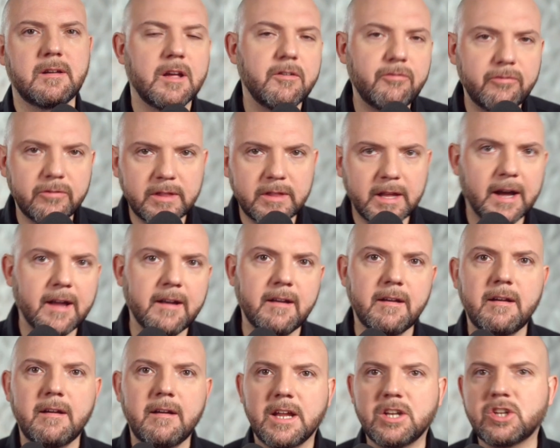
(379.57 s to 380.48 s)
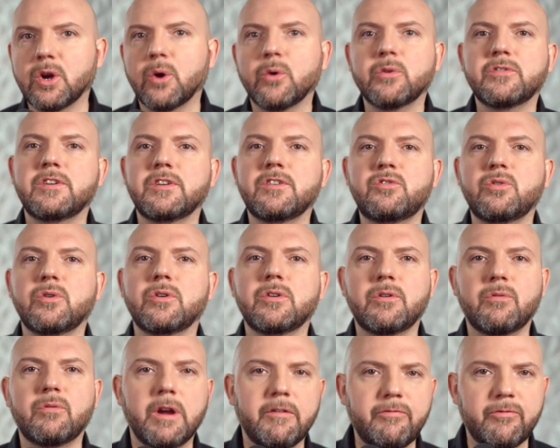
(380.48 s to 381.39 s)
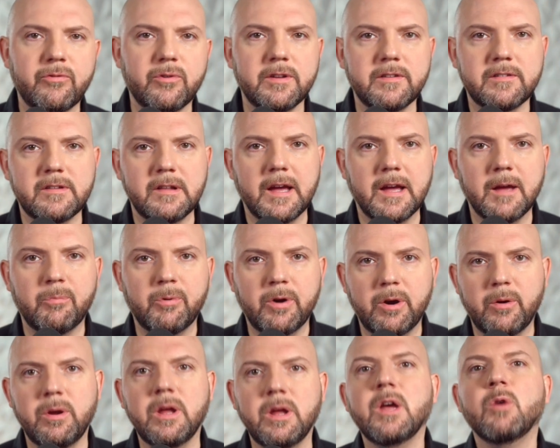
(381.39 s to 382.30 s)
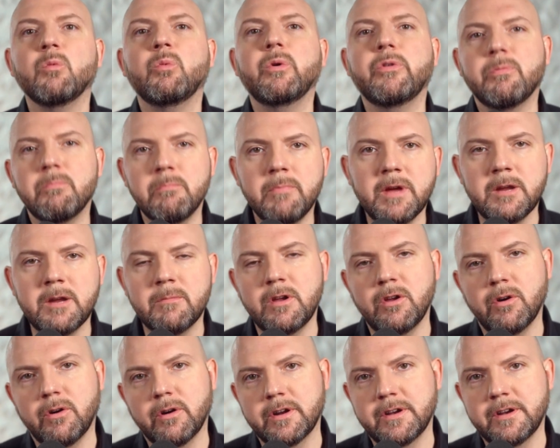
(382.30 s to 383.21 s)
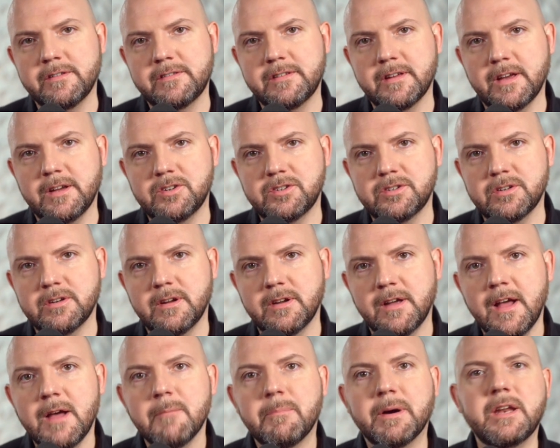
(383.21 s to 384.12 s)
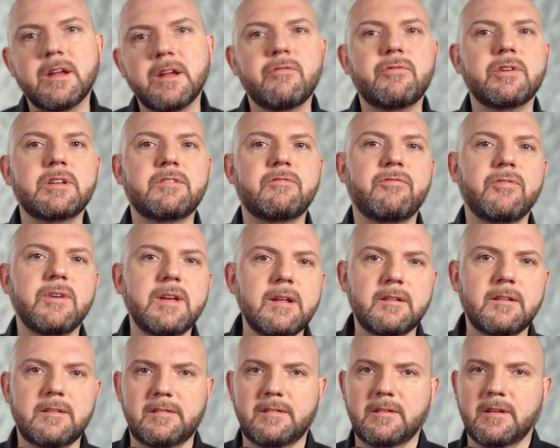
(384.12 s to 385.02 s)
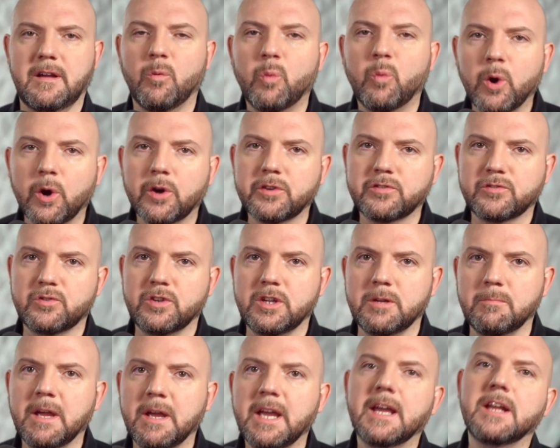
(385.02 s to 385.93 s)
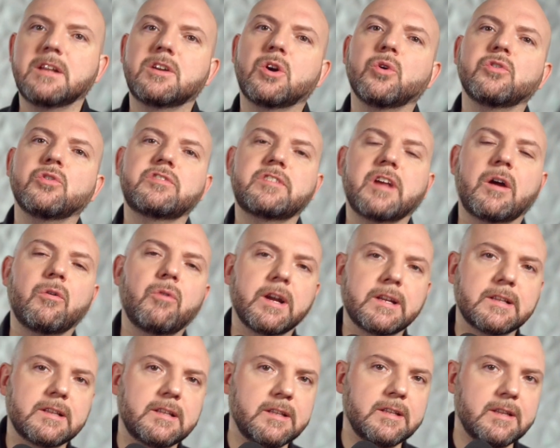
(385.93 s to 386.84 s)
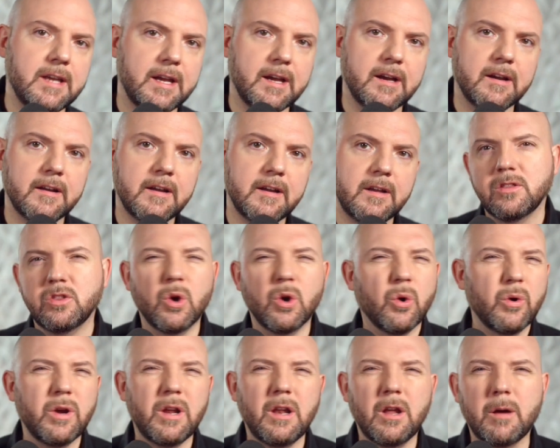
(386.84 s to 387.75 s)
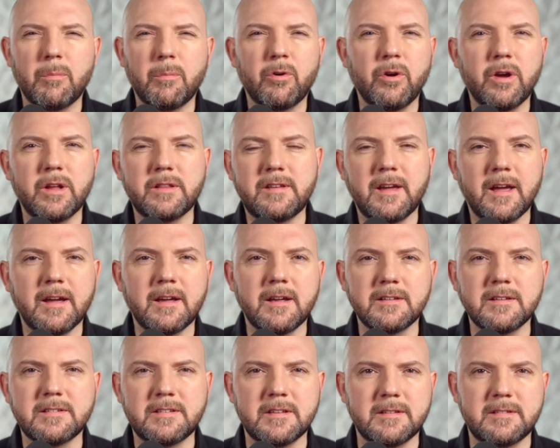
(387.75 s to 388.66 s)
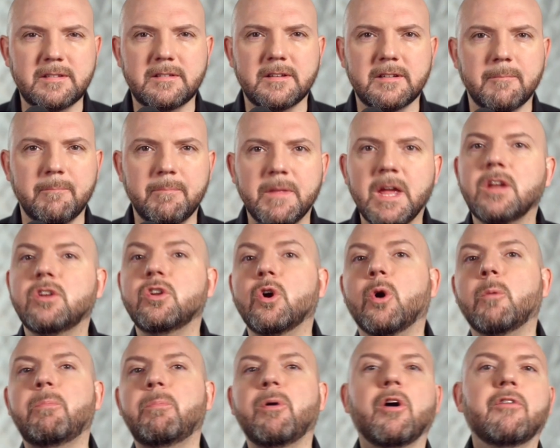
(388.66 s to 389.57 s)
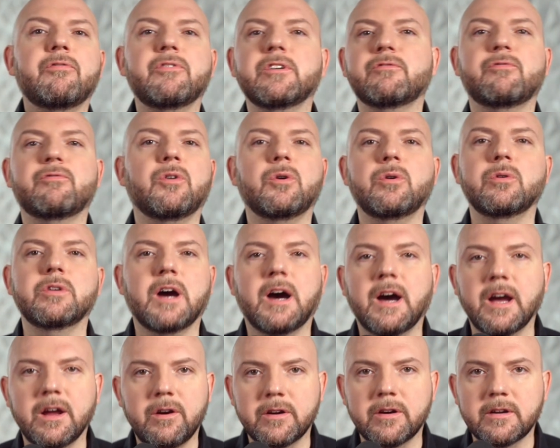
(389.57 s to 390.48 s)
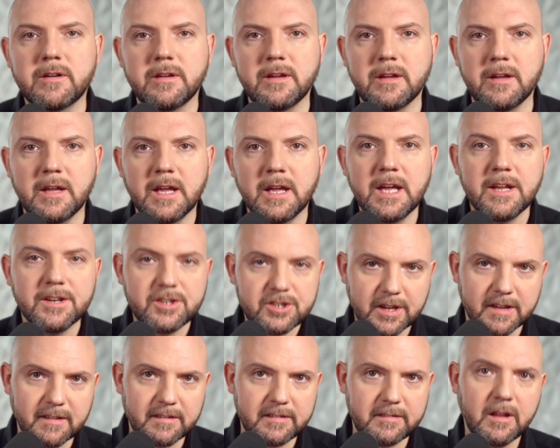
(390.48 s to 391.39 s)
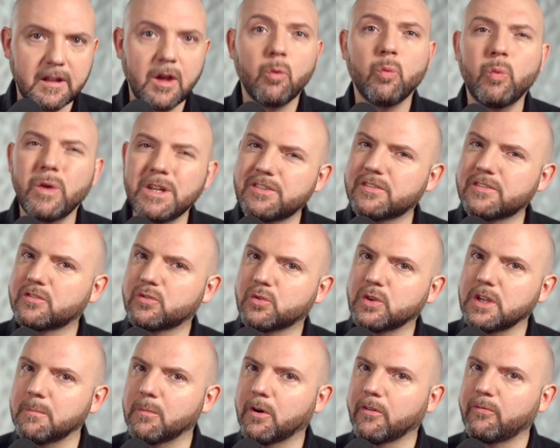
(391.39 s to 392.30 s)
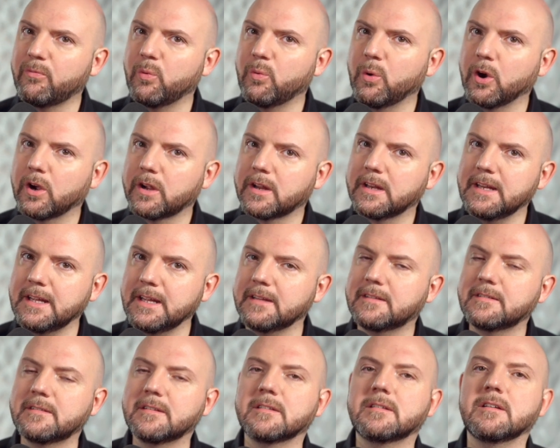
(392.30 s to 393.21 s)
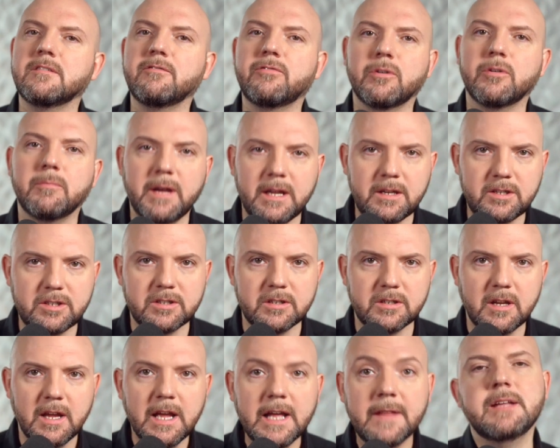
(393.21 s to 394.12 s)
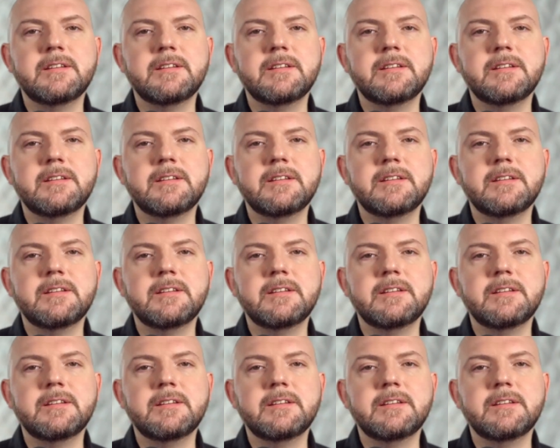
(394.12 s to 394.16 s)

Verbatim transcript: If none, it goes into a reference library with minimal organization. But if it feeds a workstream, it goes directly there. No elaborate tagging system, no perfect folder hierarchy, just which stream of work needs this information.